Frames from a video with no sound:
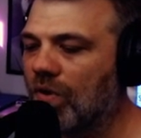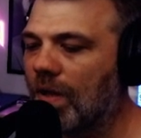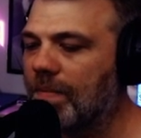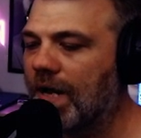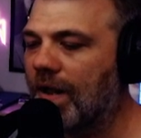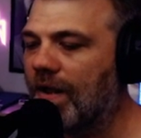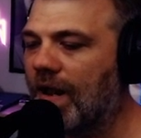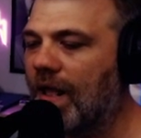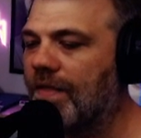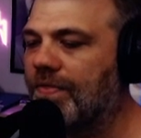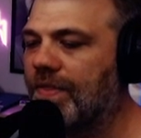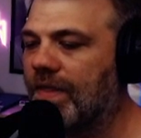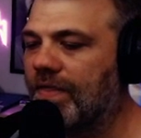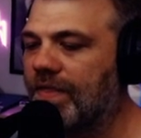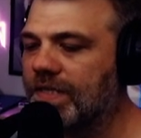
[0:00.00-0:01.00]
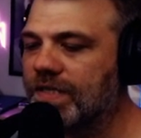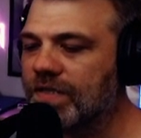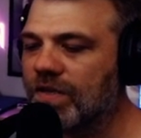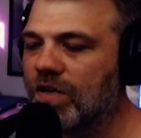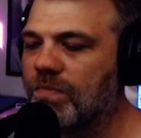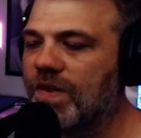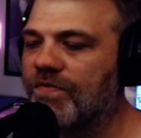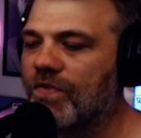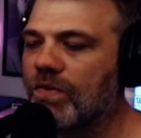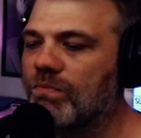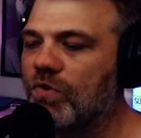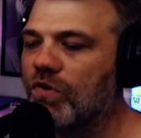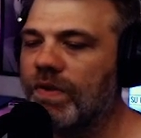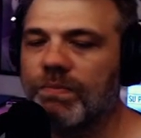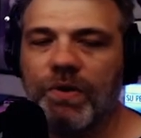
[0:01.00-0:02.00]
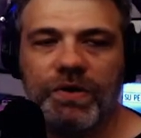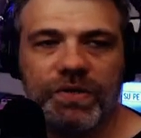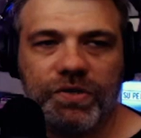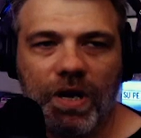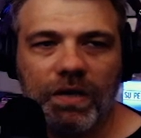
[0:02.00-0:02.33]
I mean, this is going to be for a movie poster.